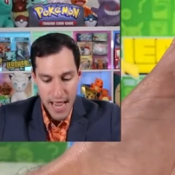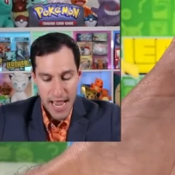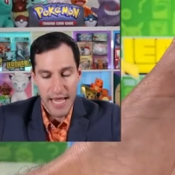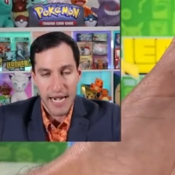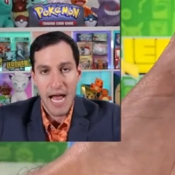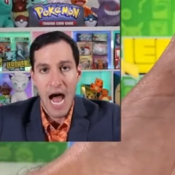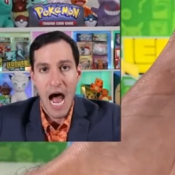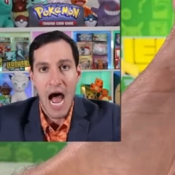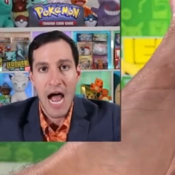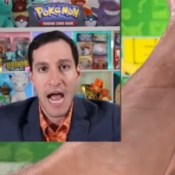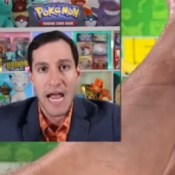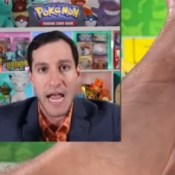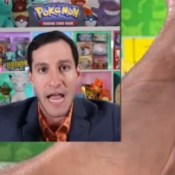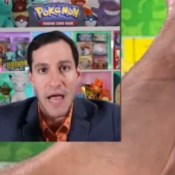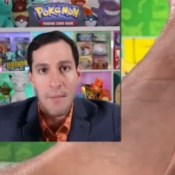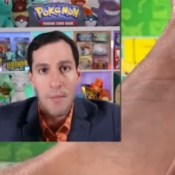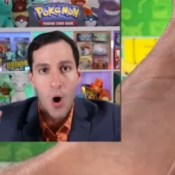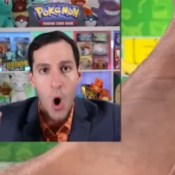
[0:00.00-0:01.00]
and I
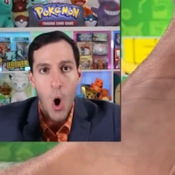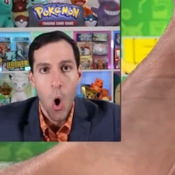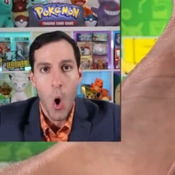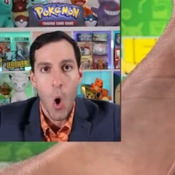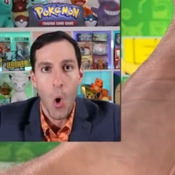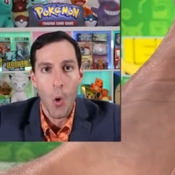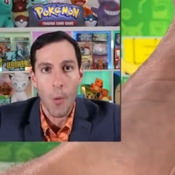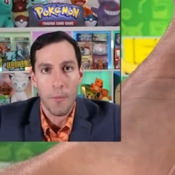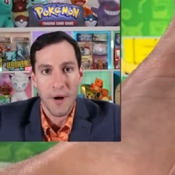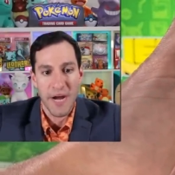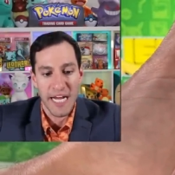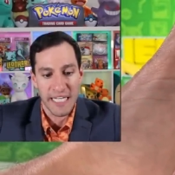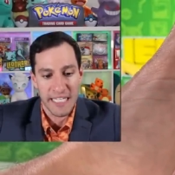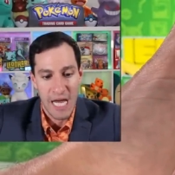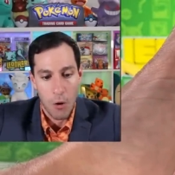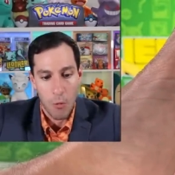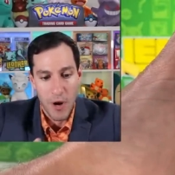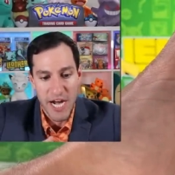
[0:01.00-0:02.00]
am
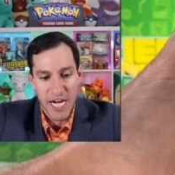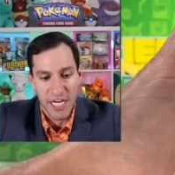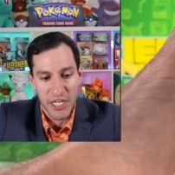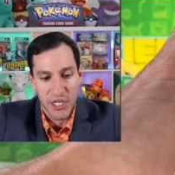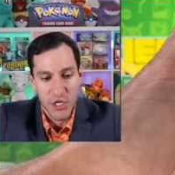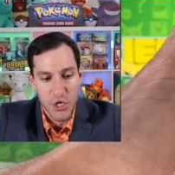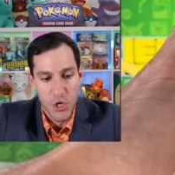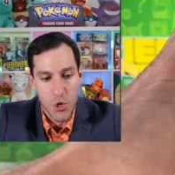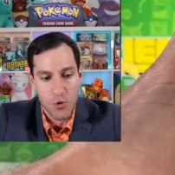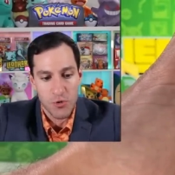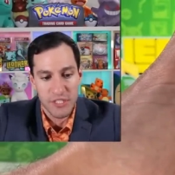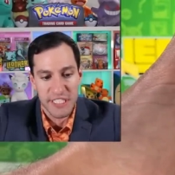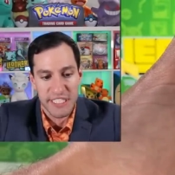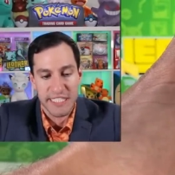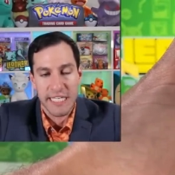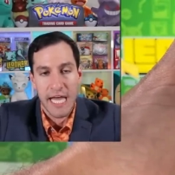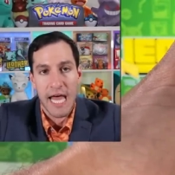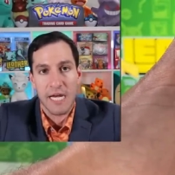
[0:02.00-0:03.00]
hoping that we can use
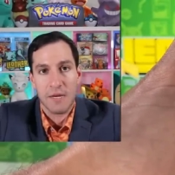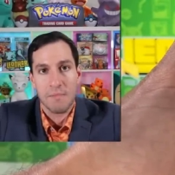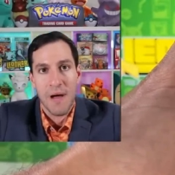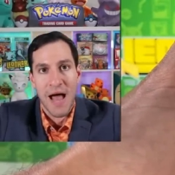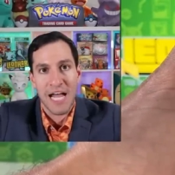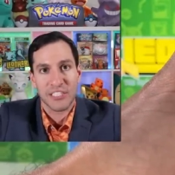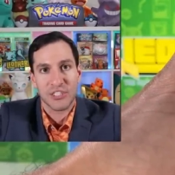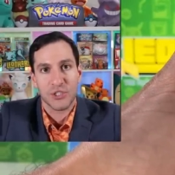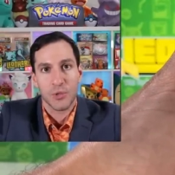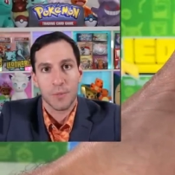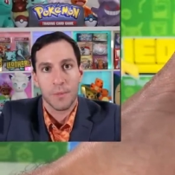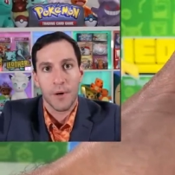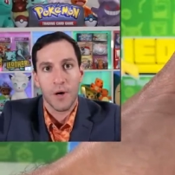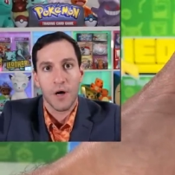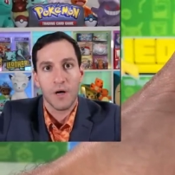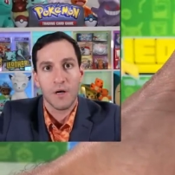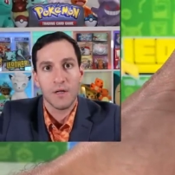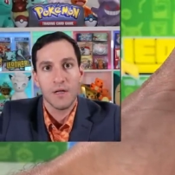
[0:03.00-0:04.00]
said Master
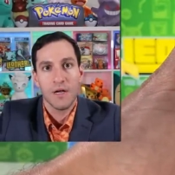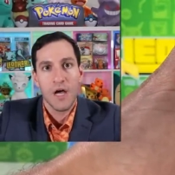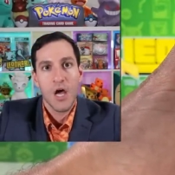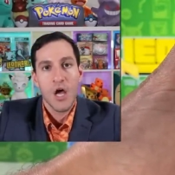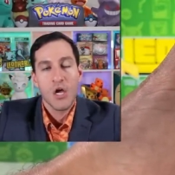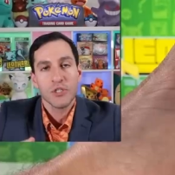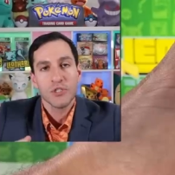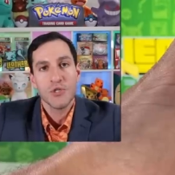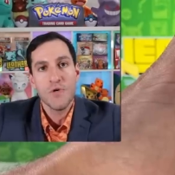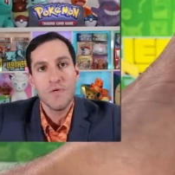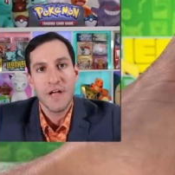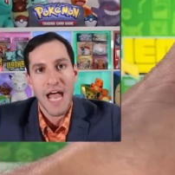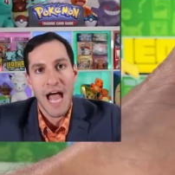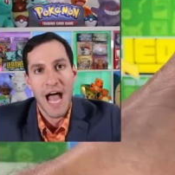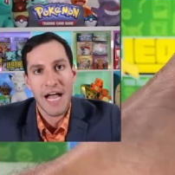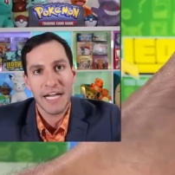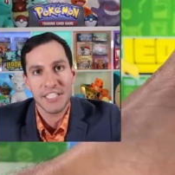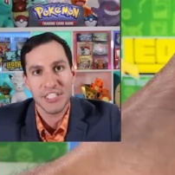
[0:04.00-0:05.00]
Ball to
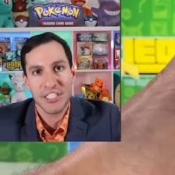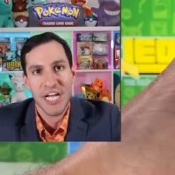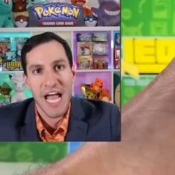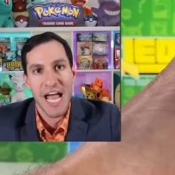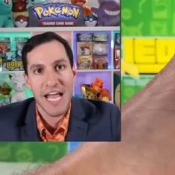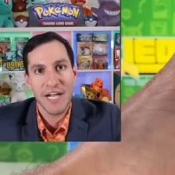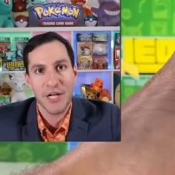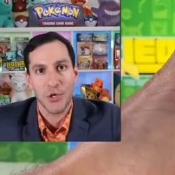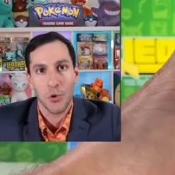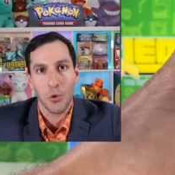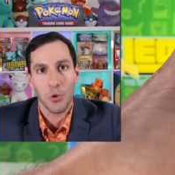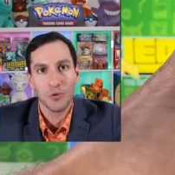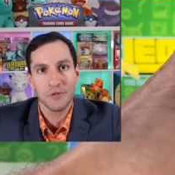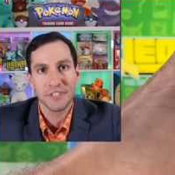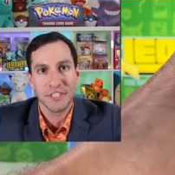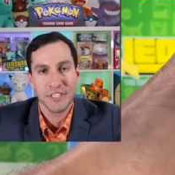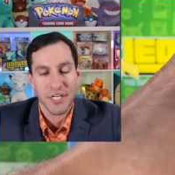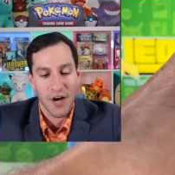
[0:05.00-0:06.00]
catch a
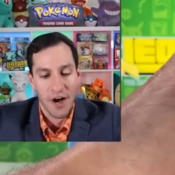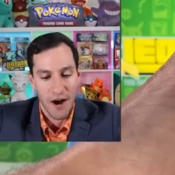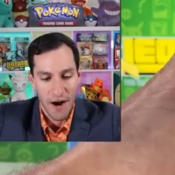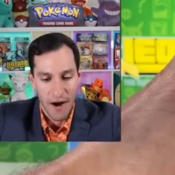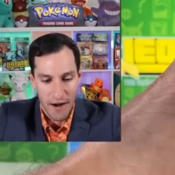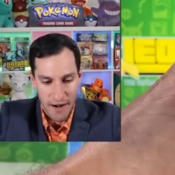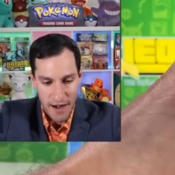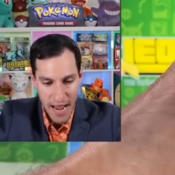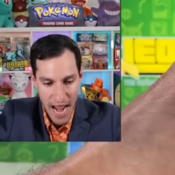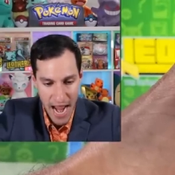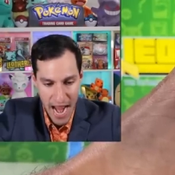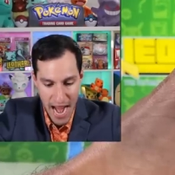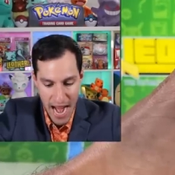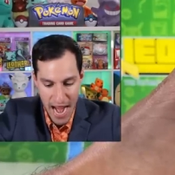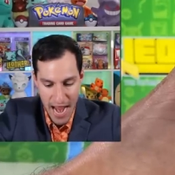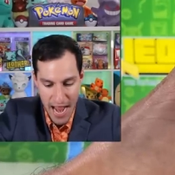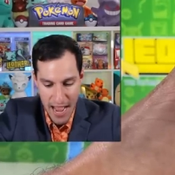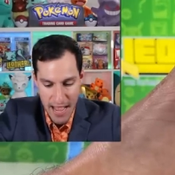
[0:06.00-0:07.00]
Gold Star.
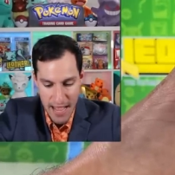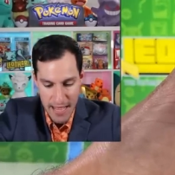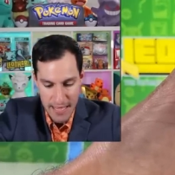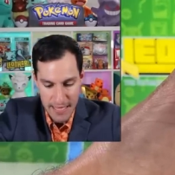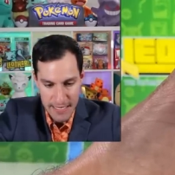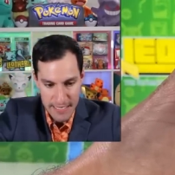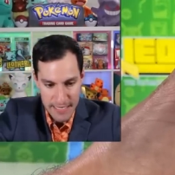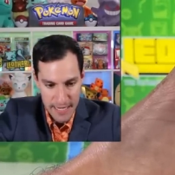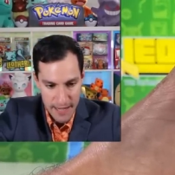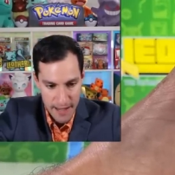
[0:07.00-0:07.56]
And